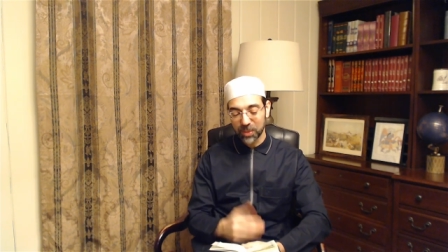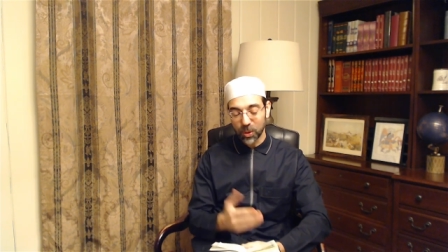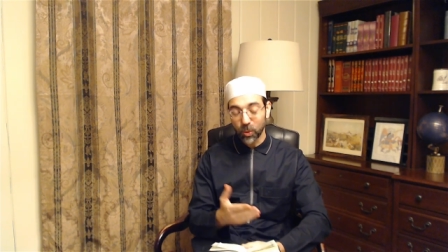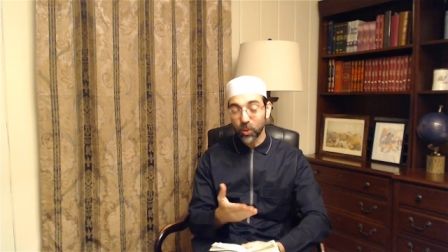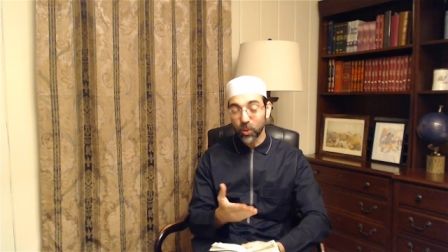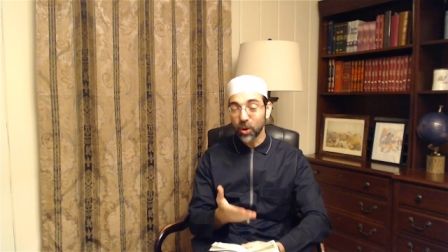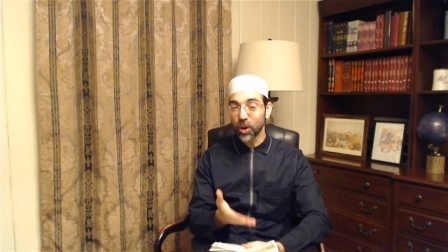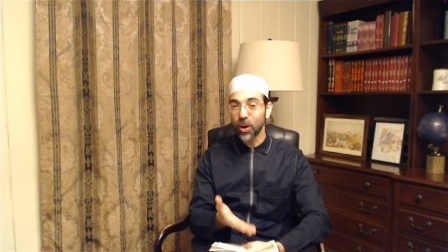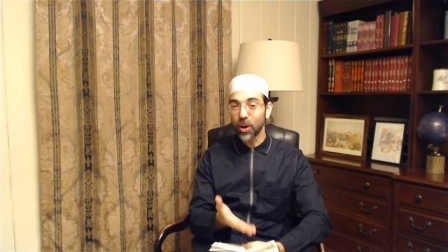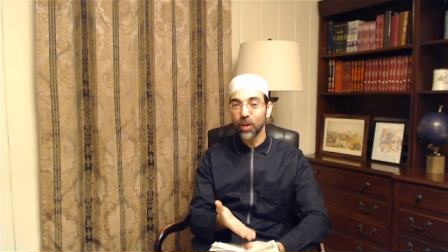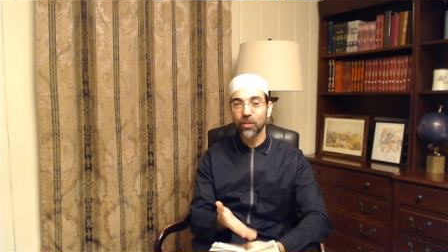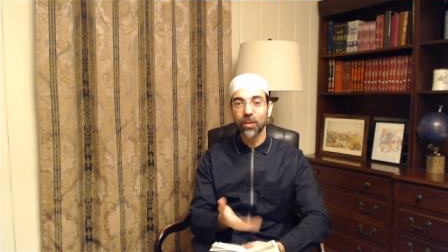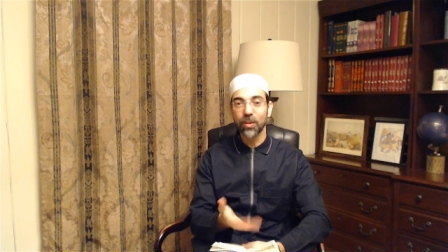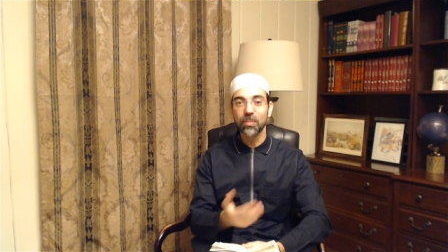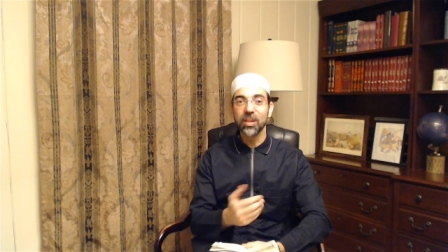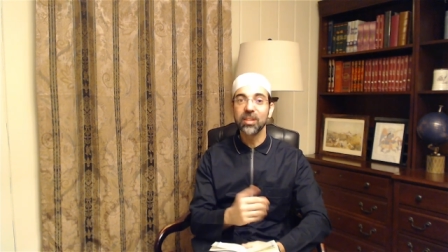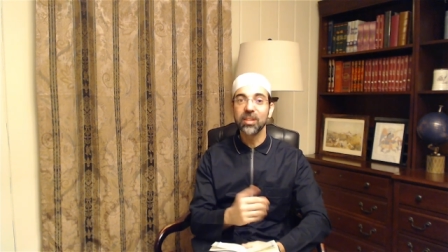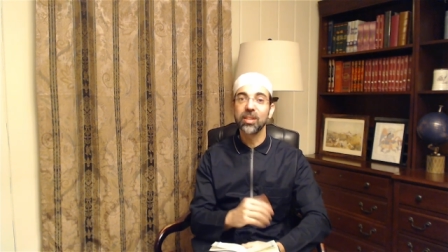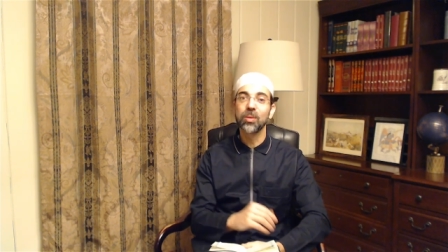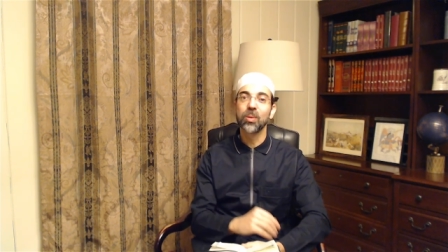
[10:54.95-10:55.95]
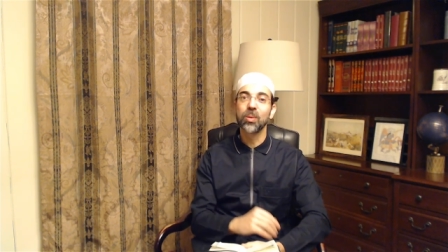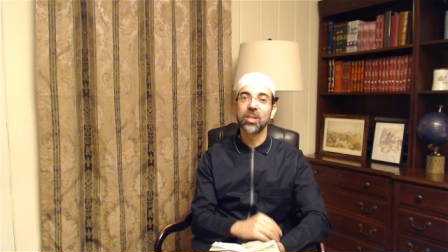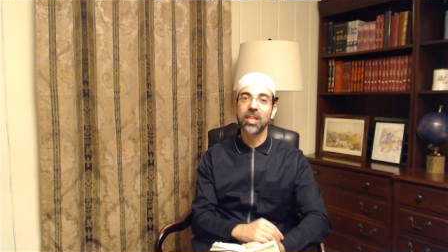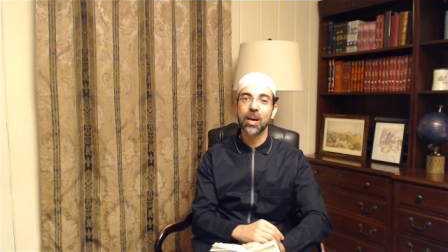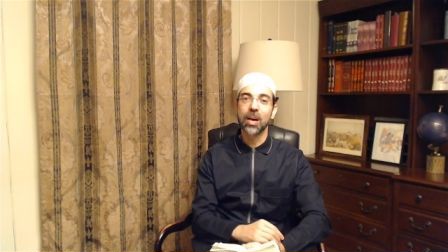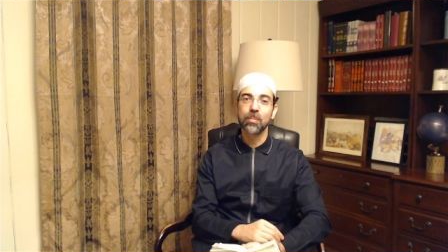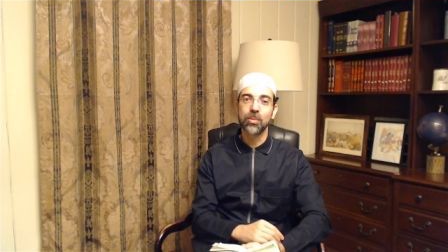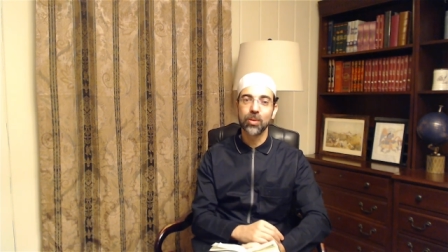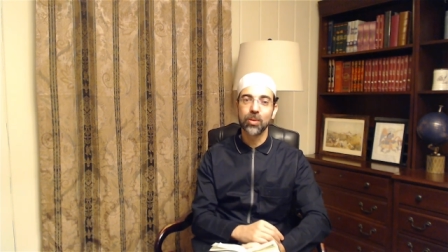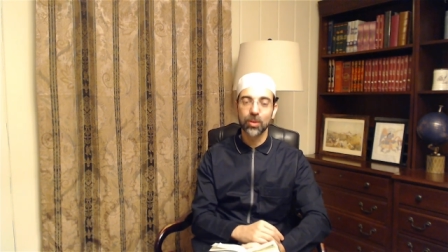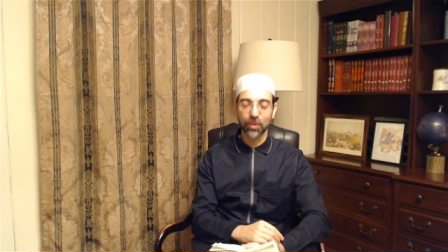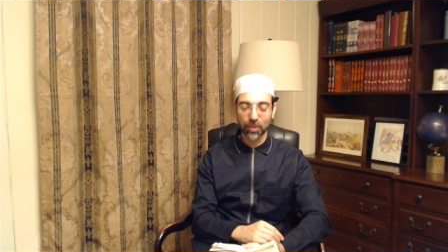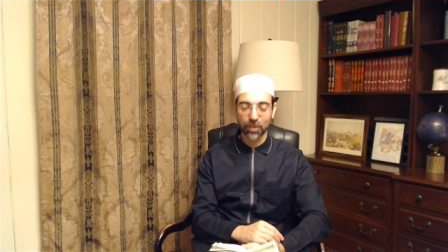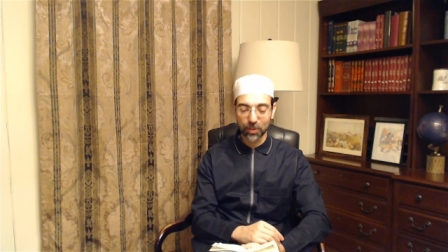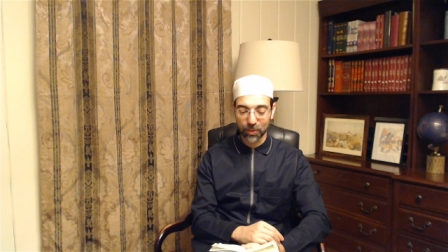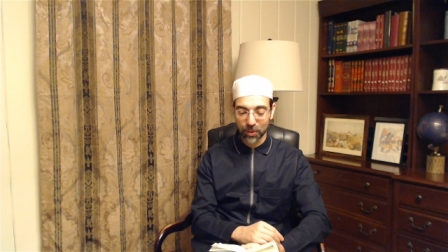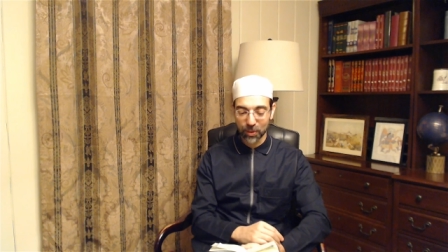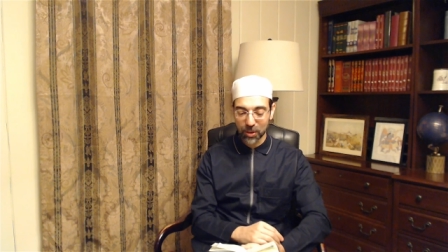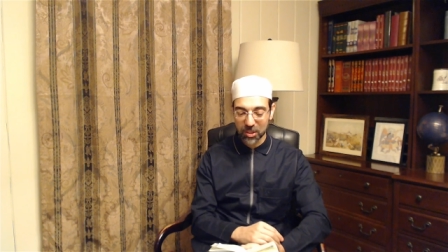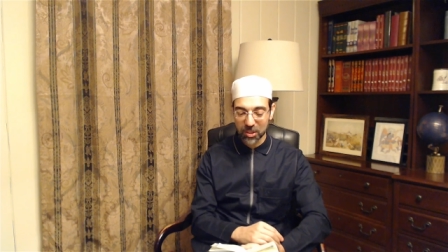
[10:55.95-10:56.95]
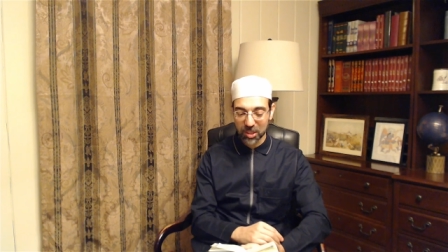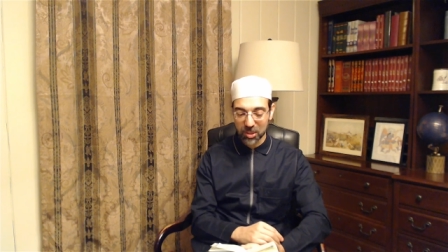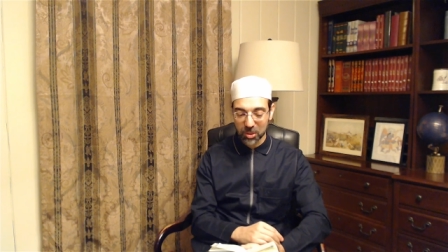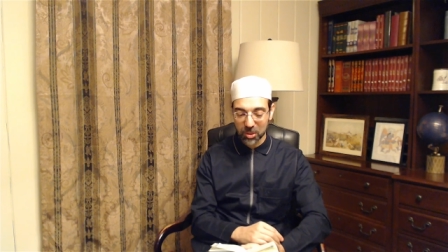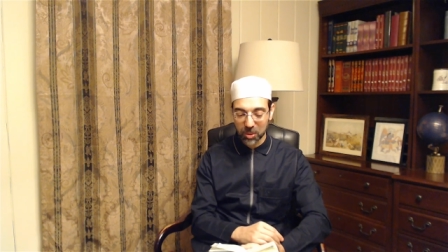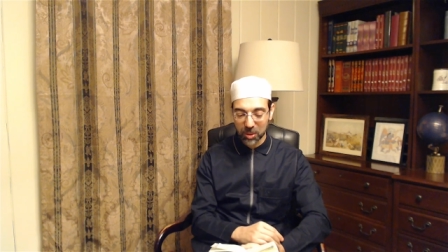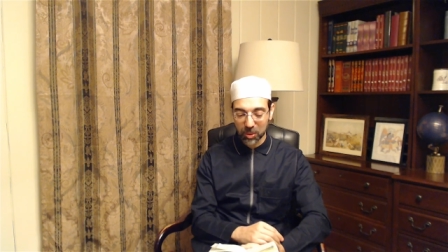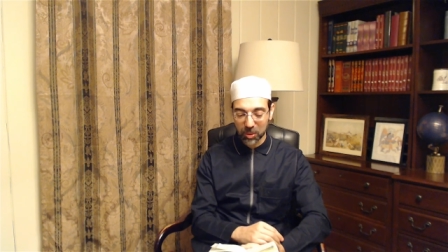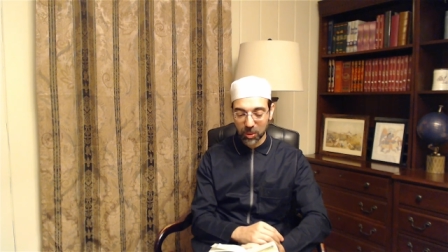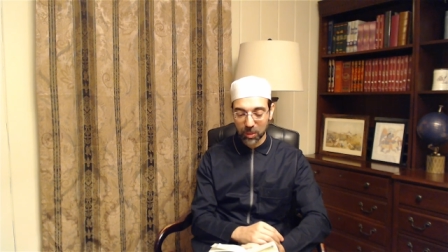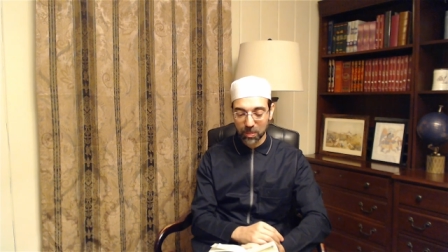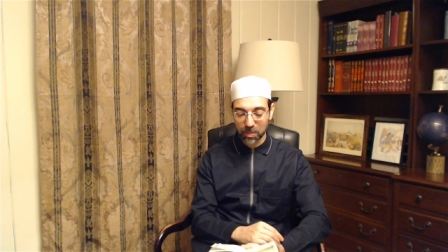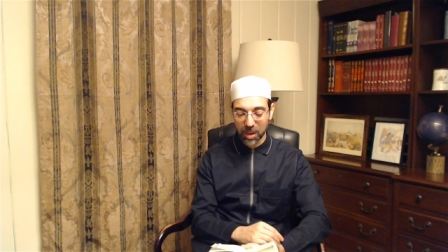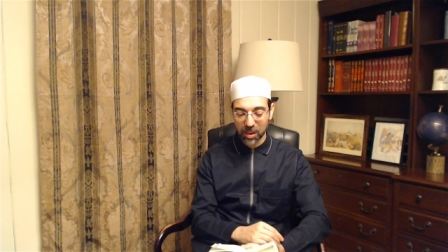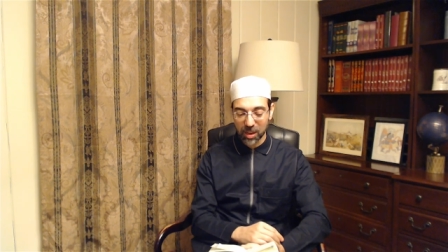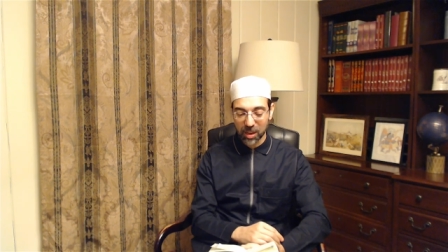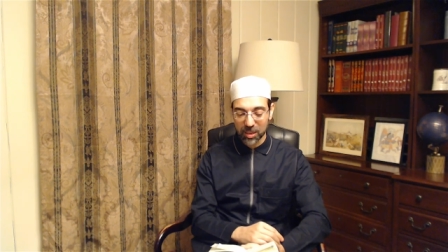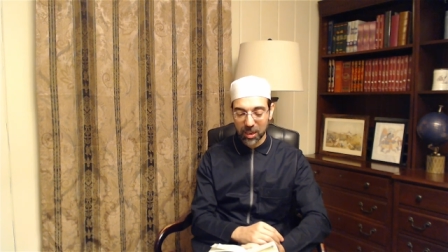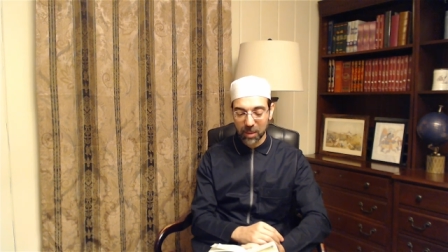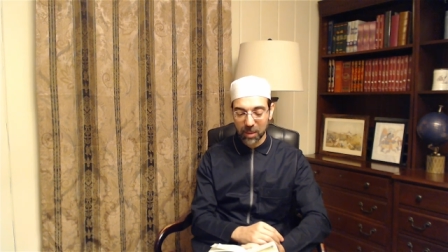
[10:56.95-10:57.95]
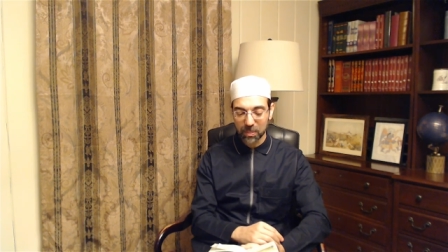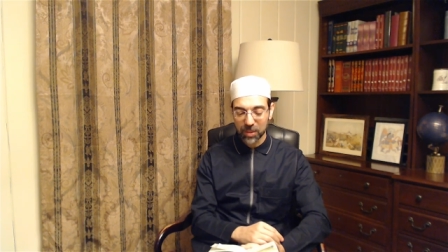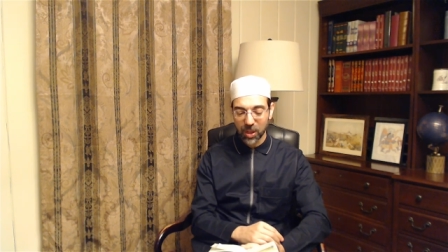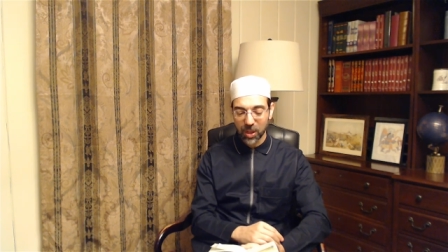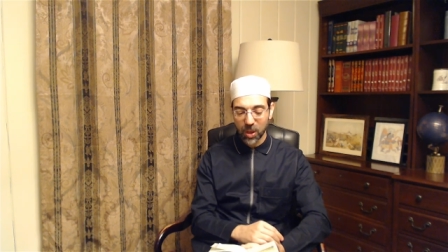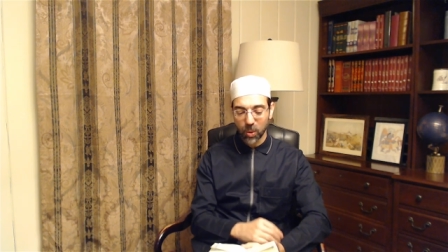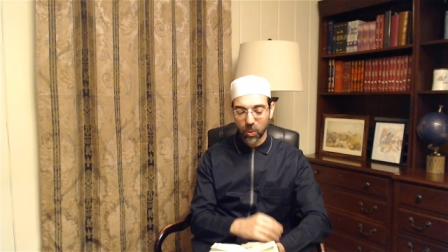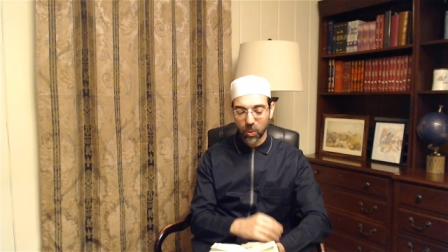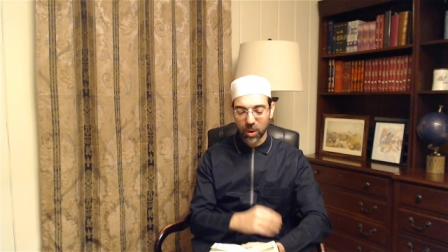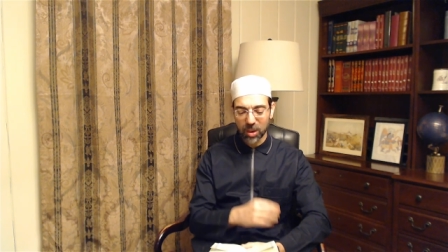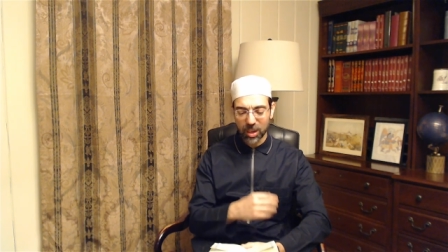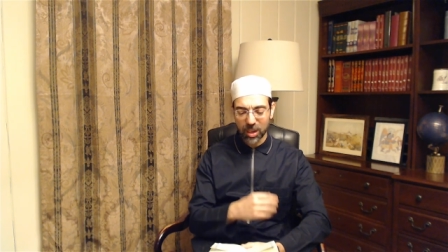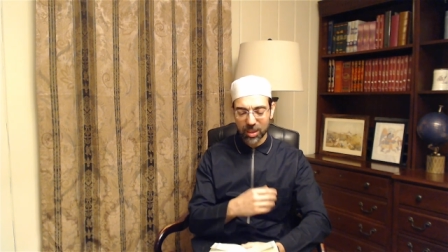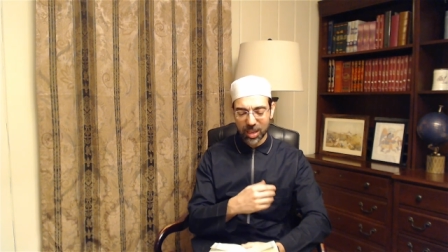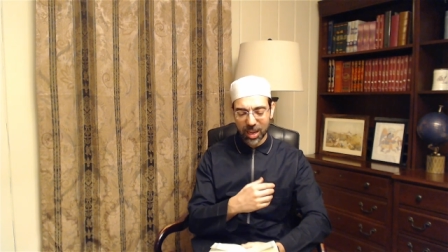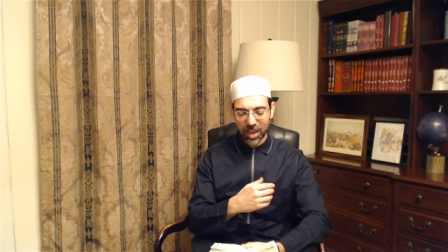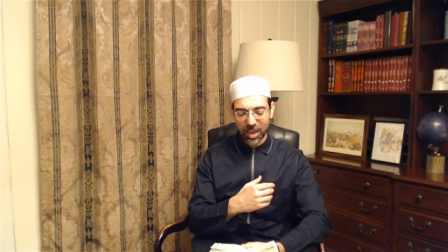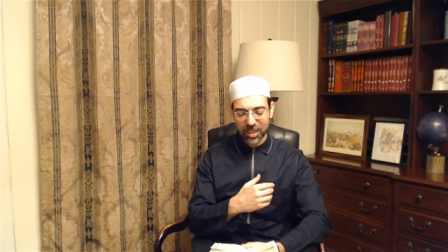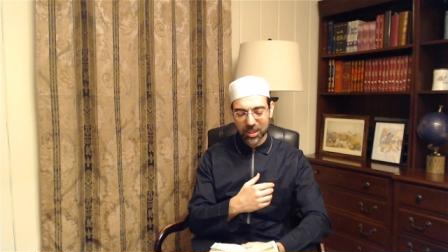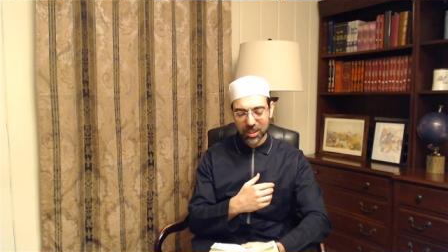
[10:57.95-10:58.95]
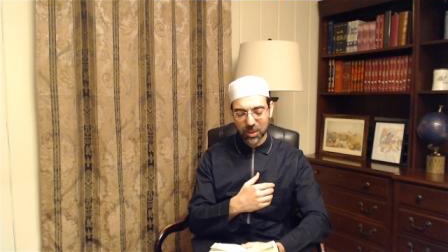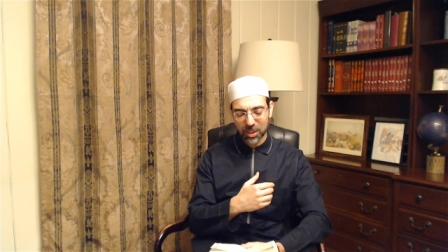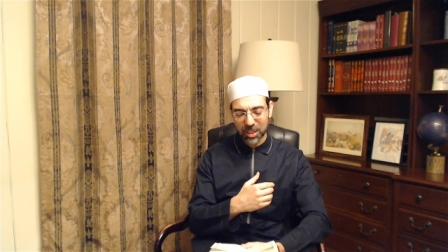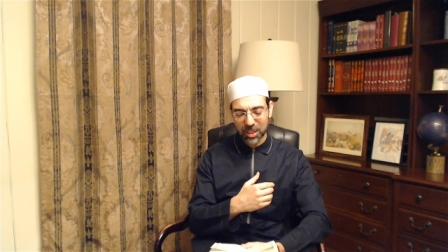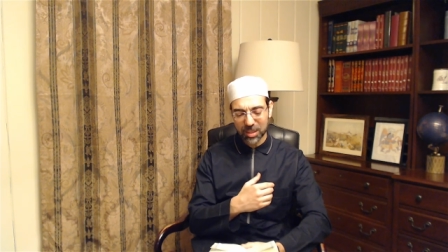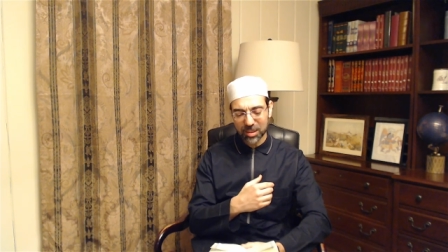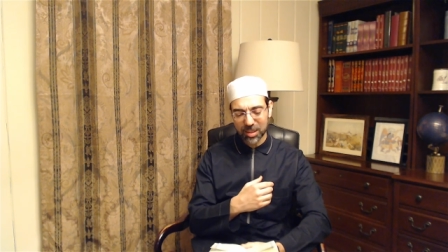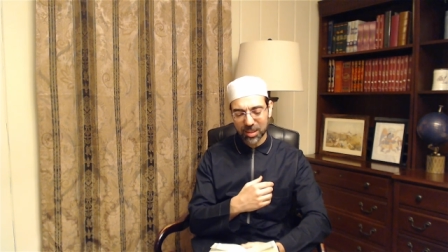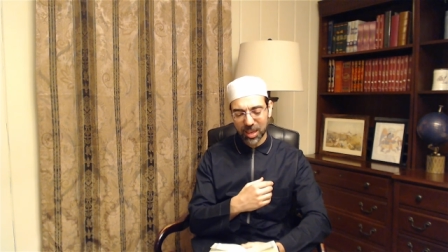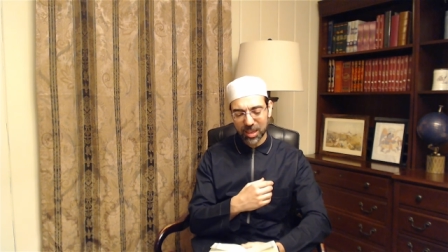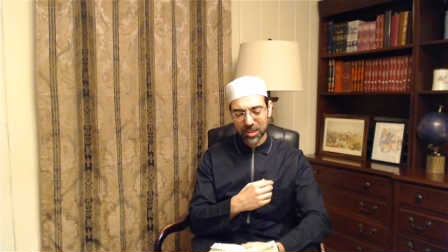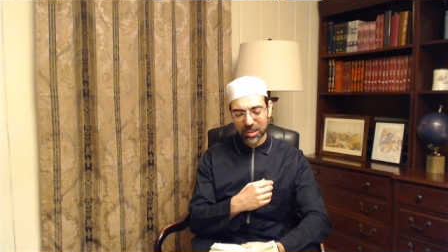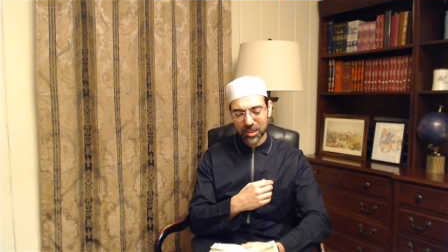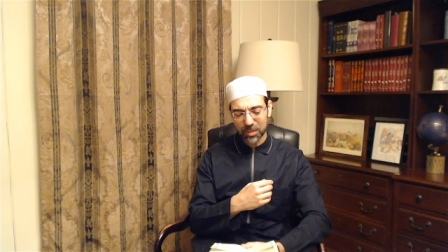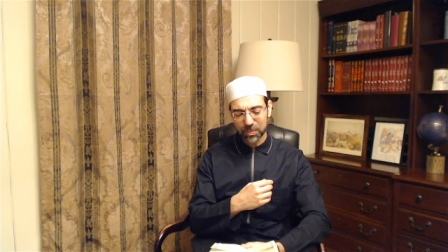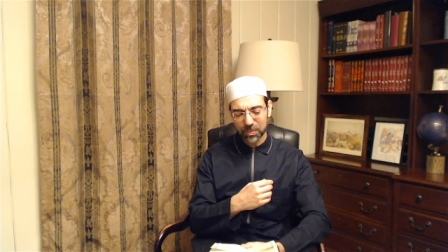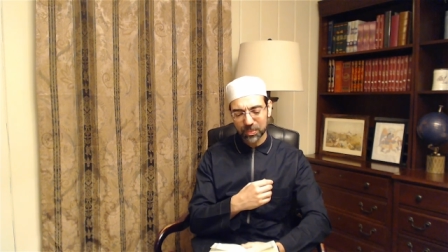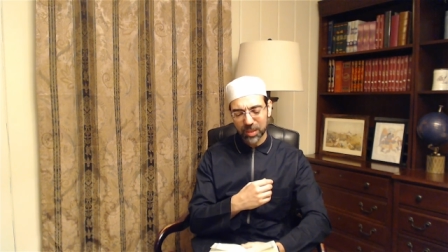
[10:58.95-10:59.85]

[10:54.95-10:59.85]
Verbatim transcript: We're all familiar with that beautiful verse in Surah Al-Baqarah when Allah Azza wa says,